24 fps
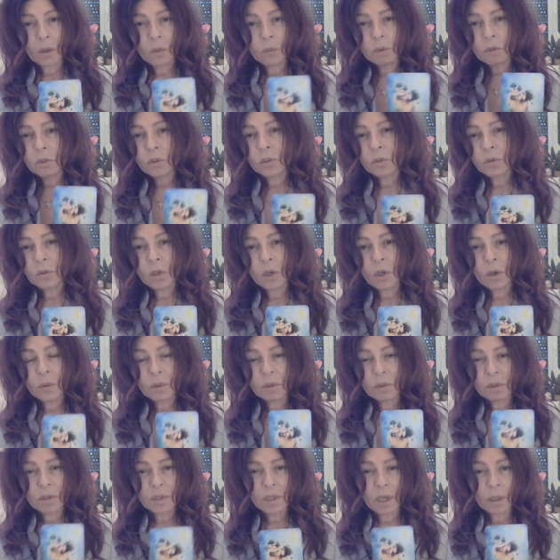what you know
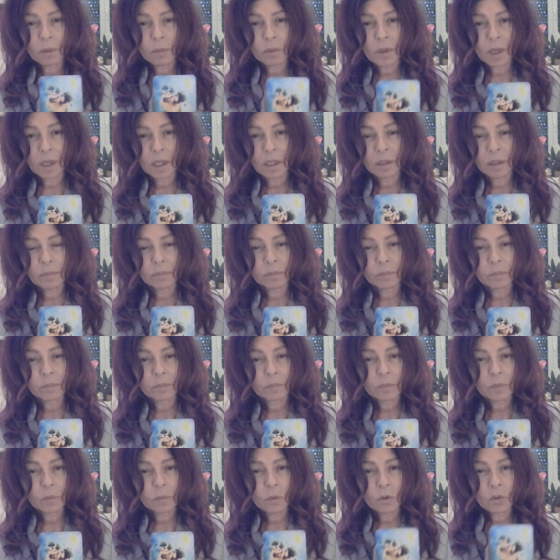is not right,
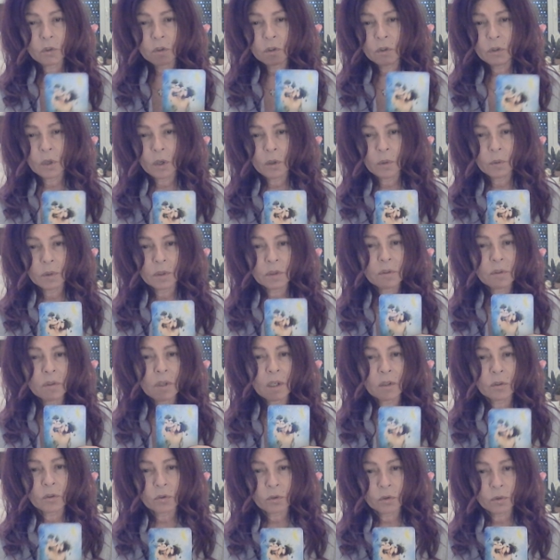what you know is
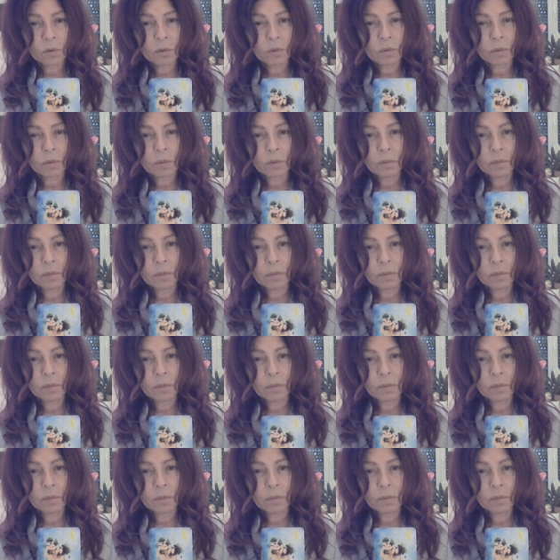not true.